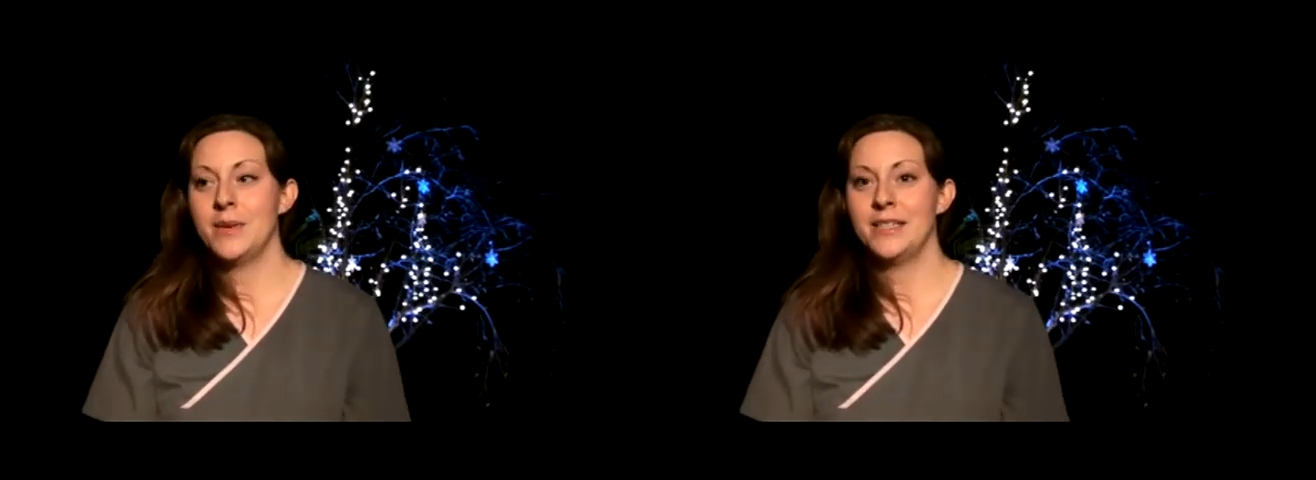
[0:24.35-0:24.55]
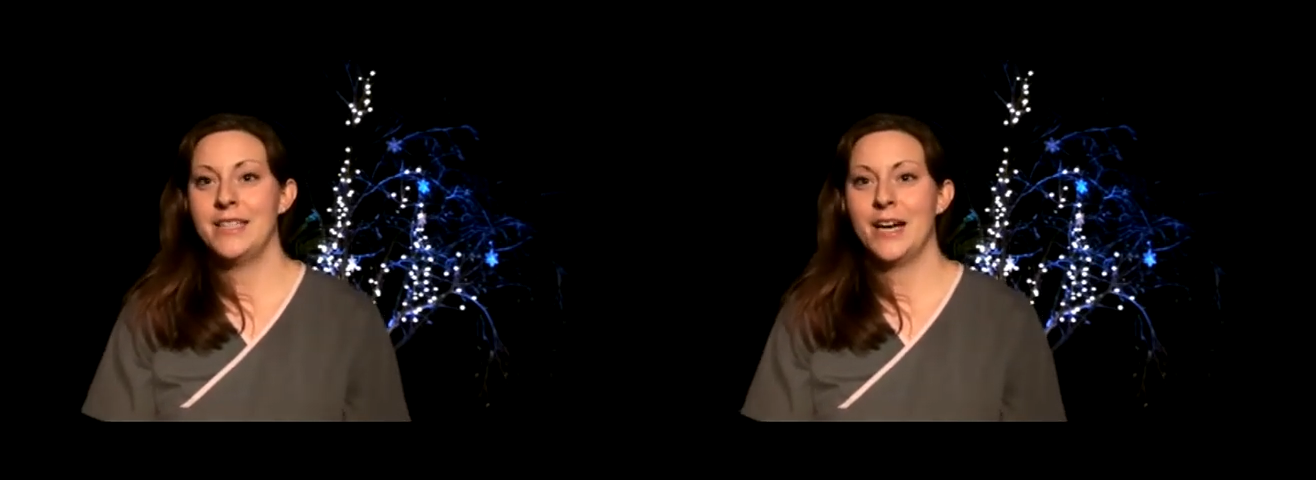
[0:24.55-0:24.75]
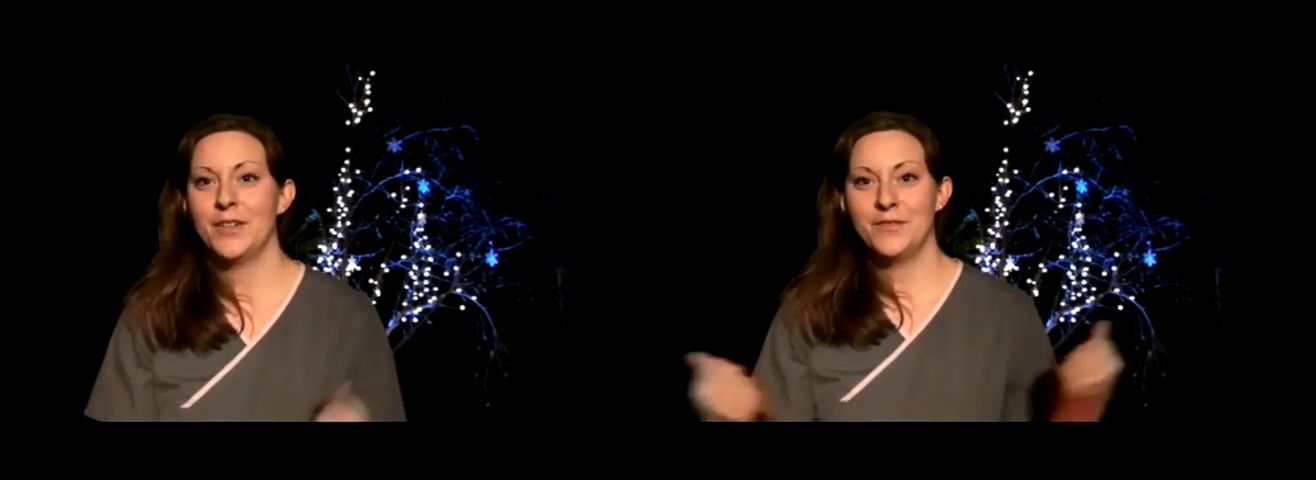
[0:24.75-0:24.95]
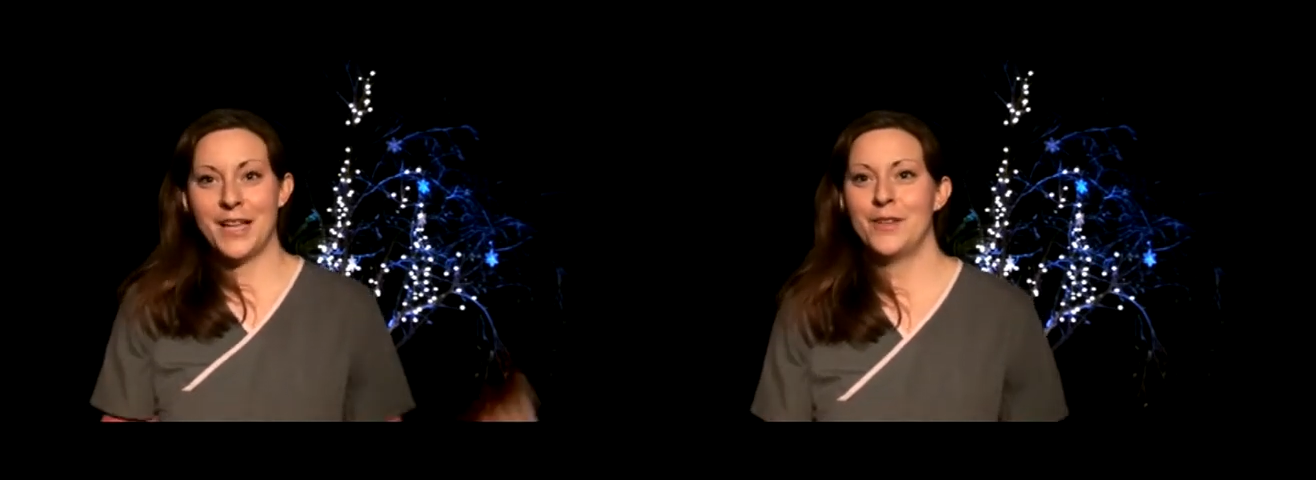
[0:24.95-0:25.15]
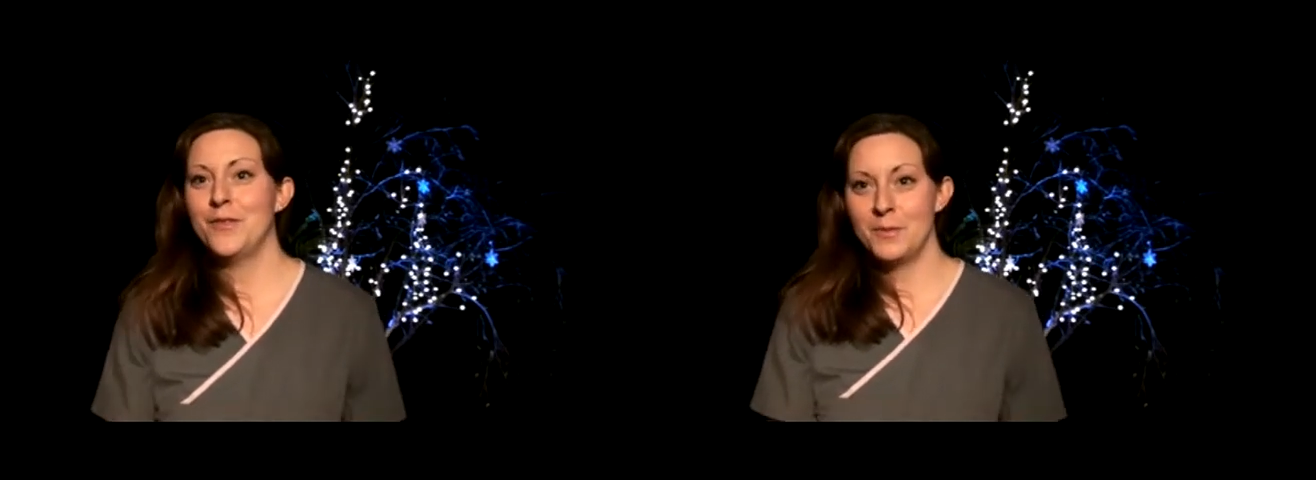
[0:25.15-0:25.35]
and tear
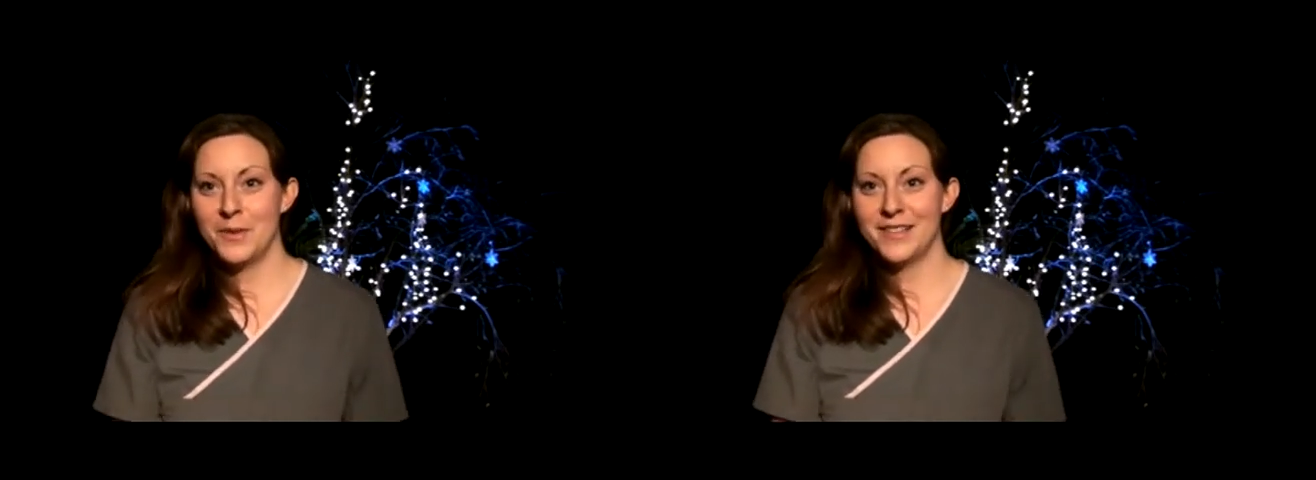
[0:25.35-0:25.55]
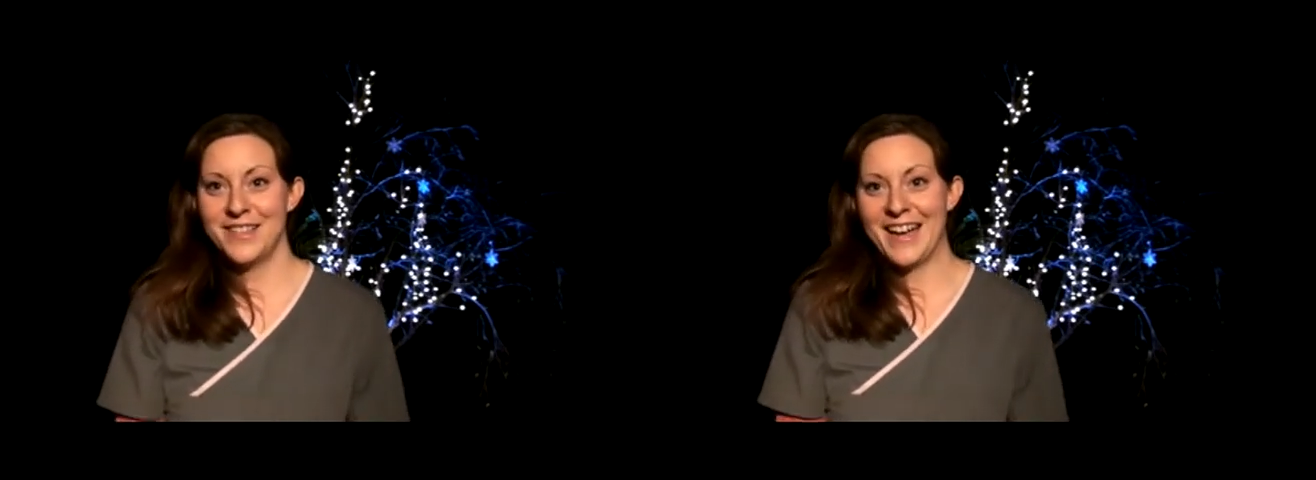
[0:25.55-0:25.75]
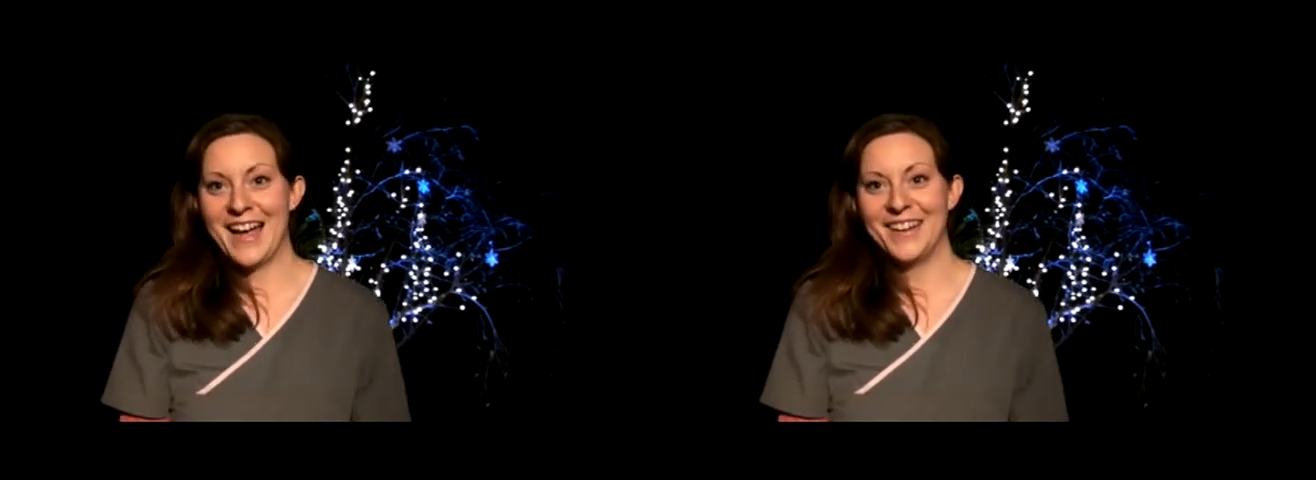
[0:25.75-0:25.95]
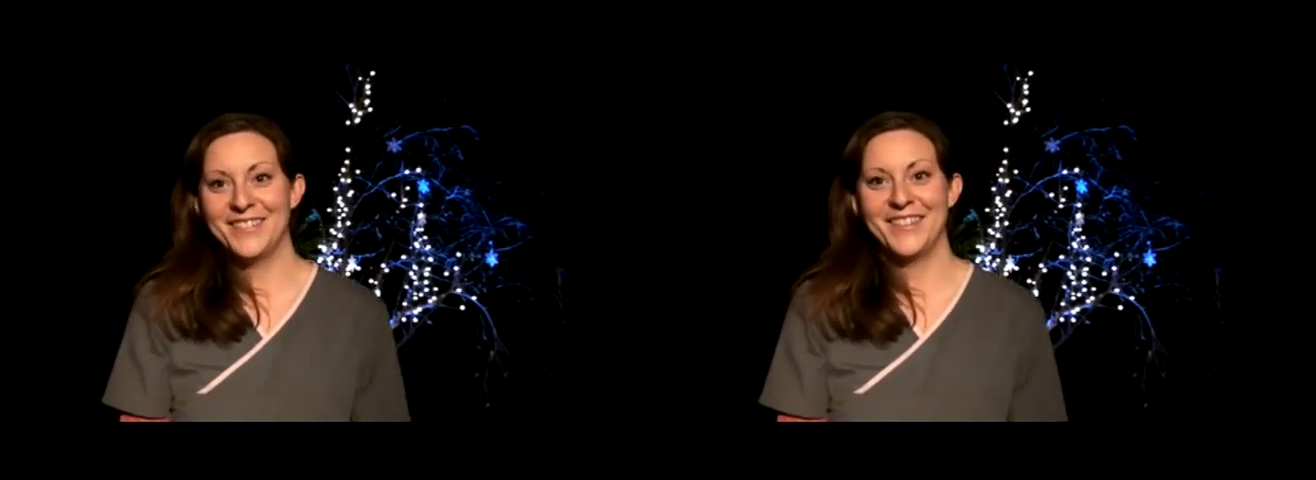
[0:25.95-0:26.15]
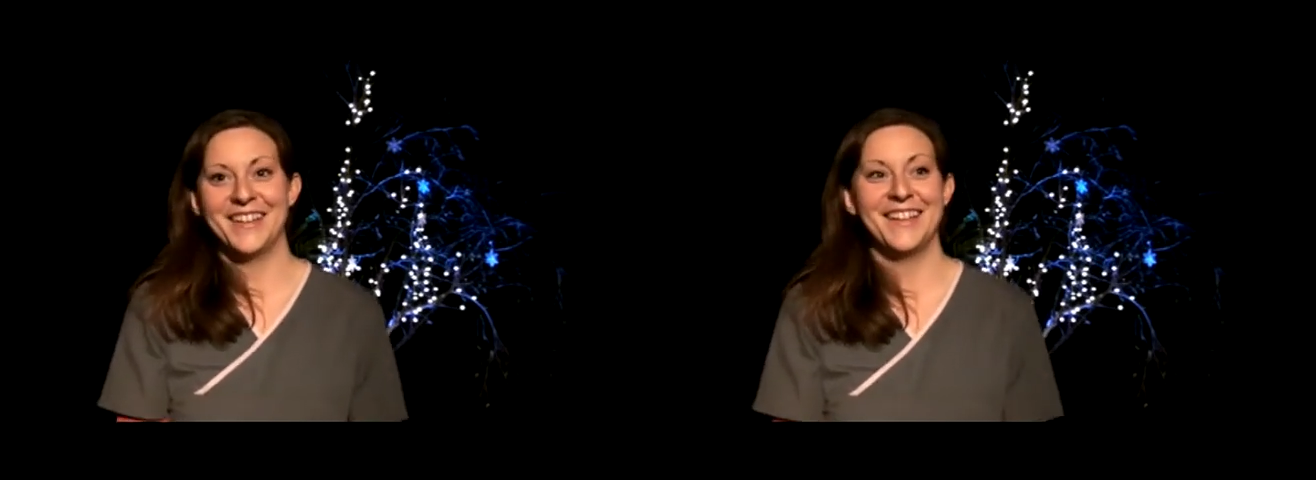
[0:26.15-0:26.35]
telephone books in half.